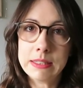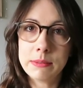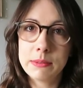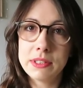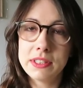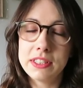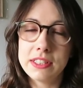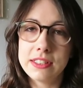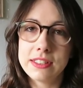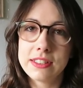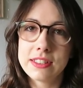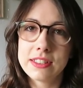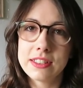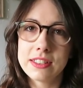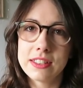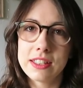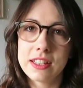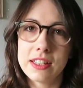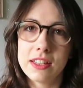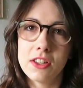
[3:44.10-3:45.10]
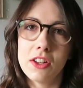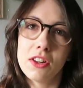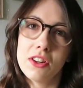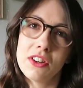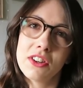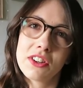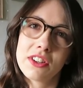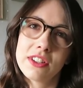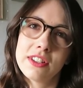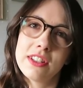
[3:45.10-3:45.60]
which is a lot
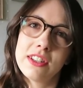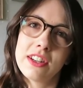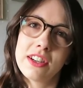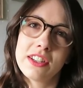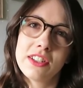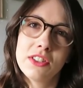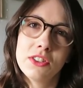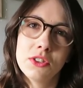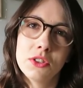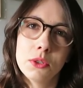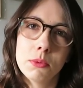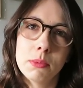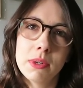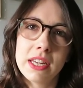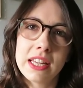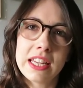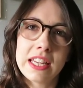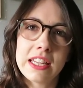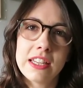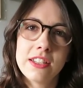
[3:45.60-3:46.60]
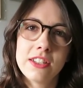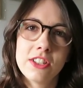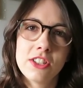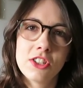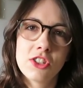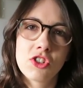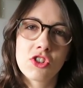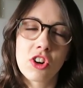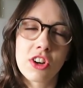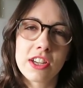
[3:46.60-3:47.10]
longer than I normally
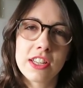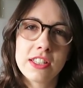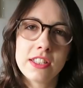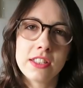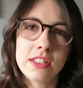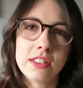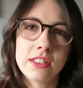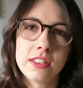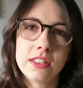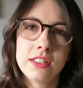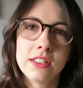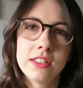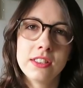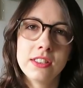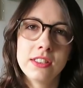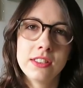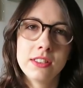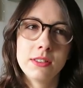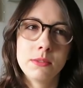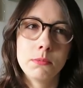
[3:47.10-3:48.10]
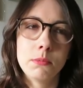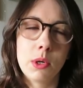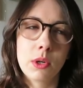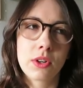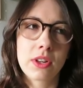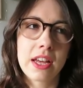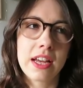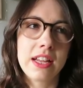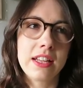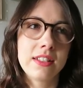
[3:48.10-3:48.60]
try to
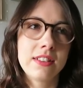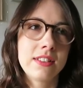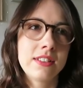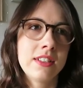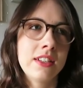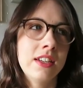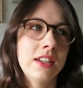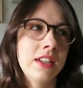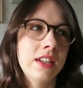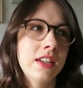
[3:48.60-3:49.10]
podcast.